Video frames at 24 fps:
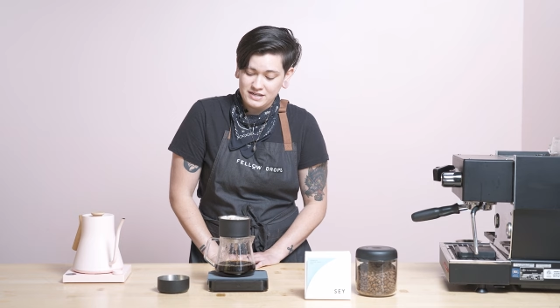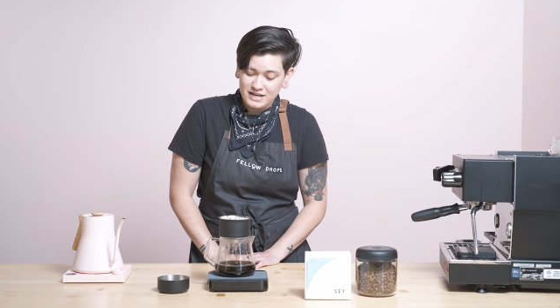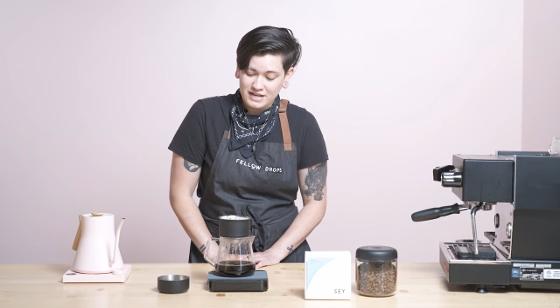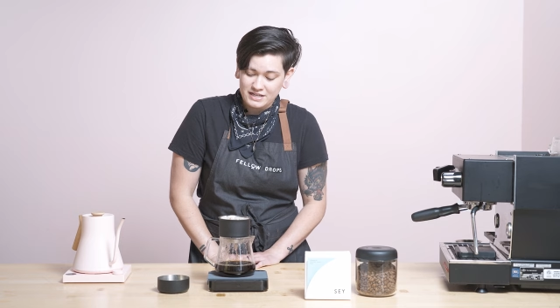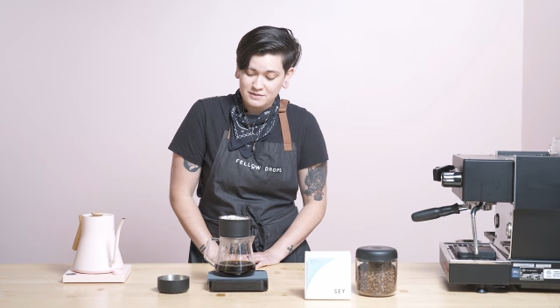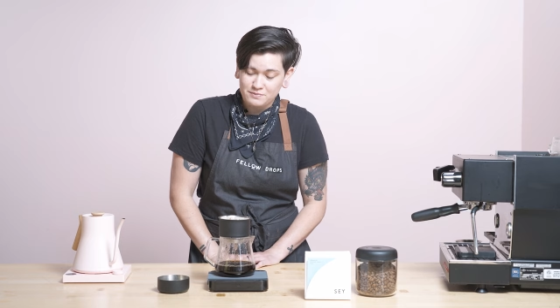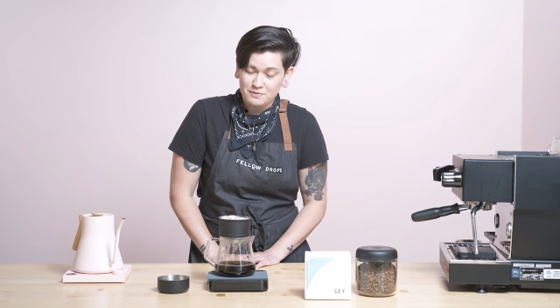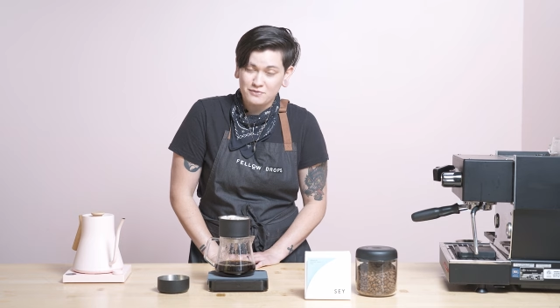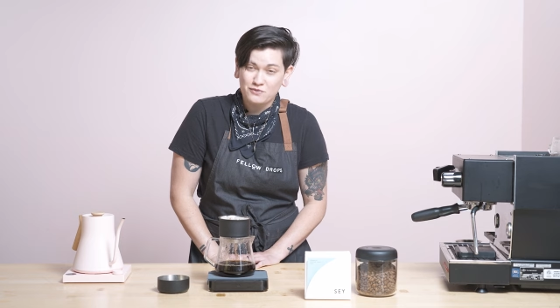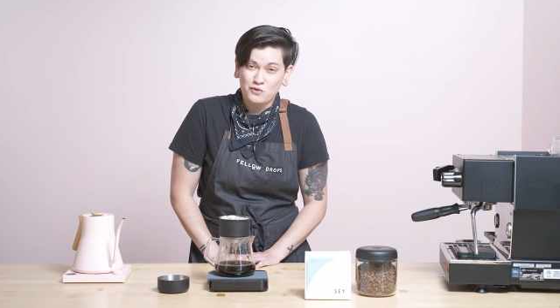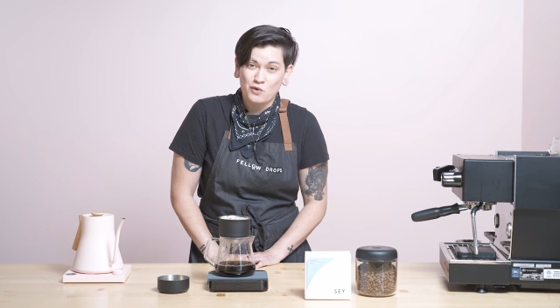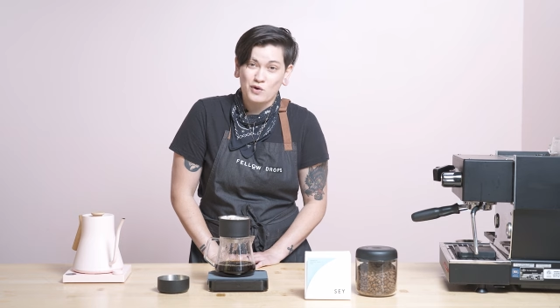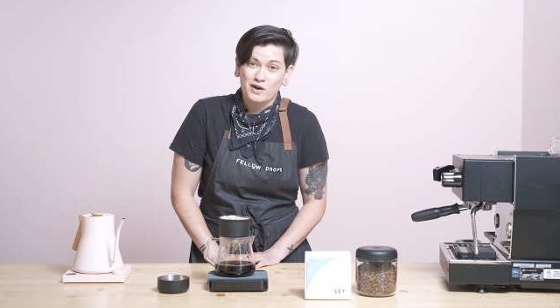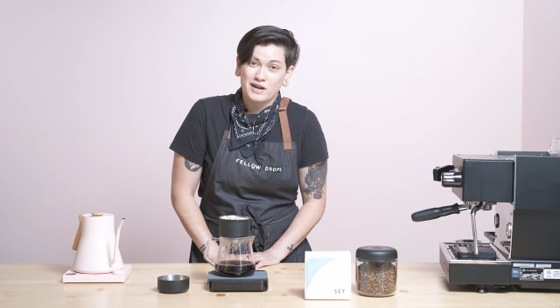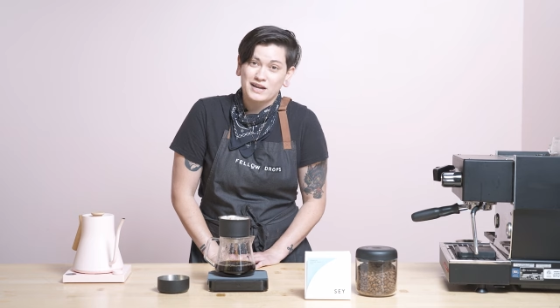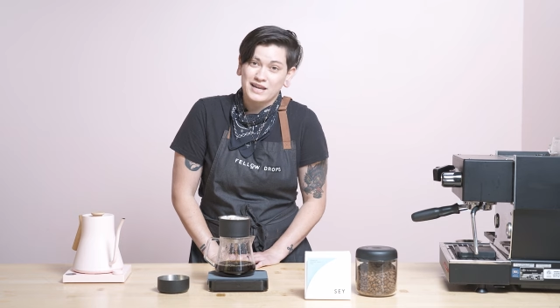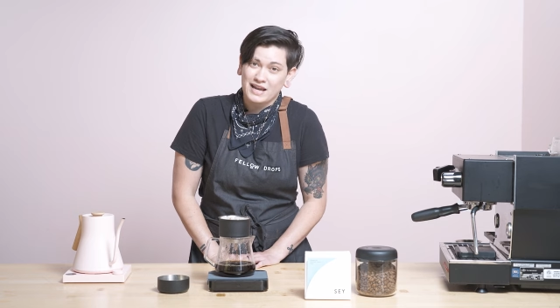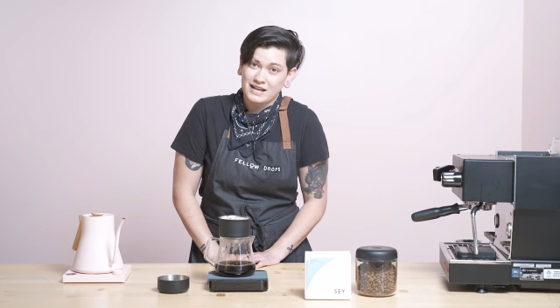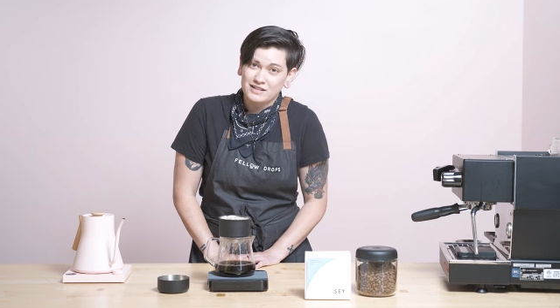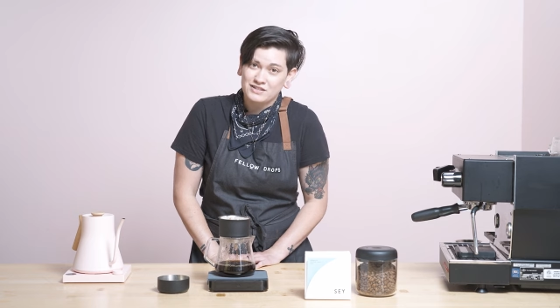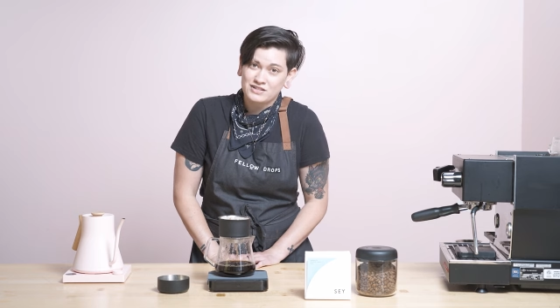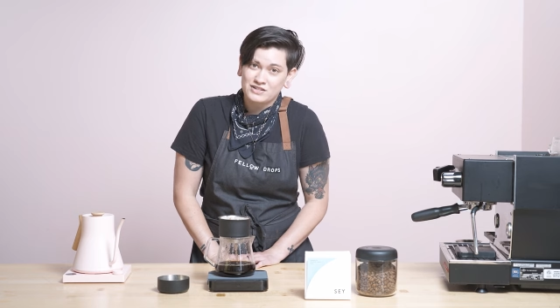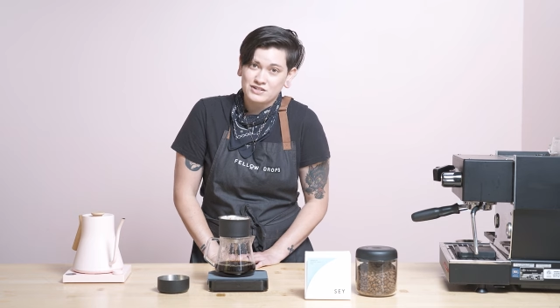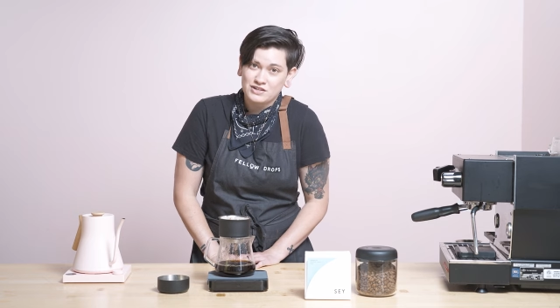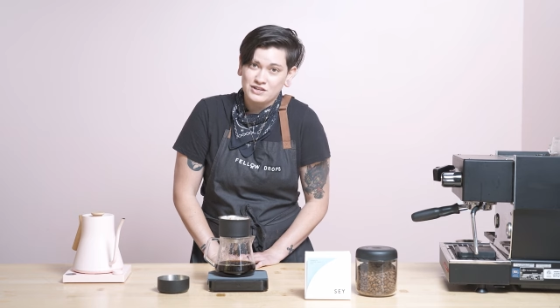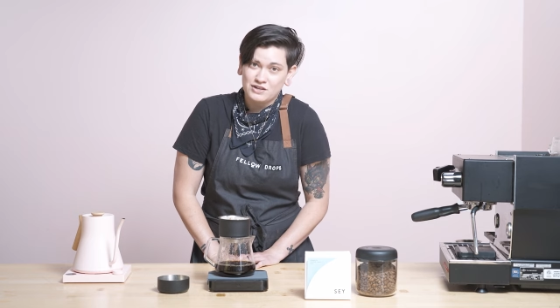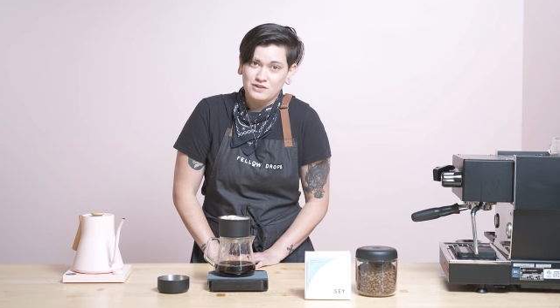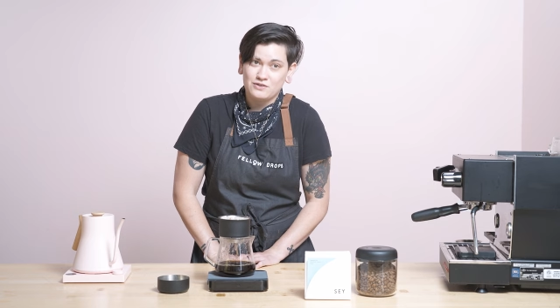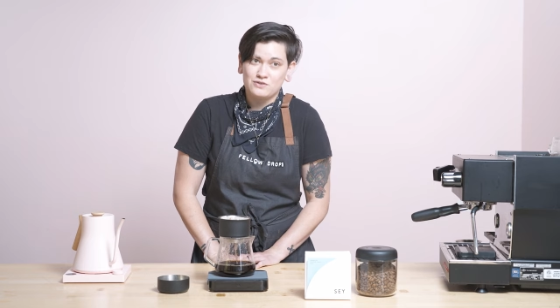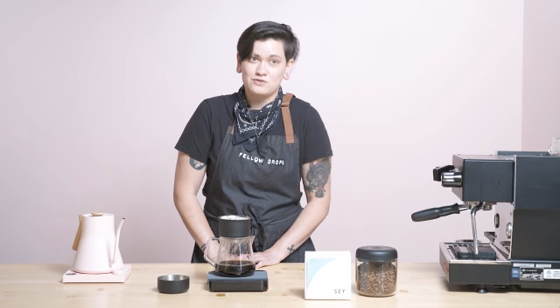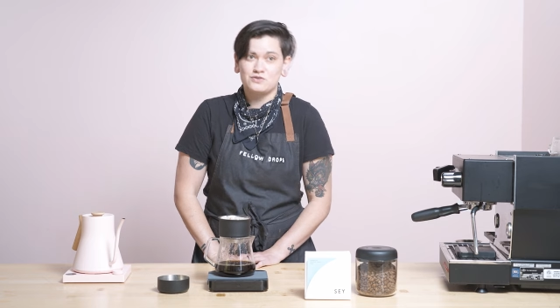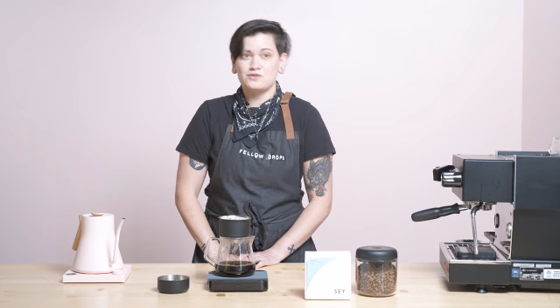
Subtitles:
days before it gets to you.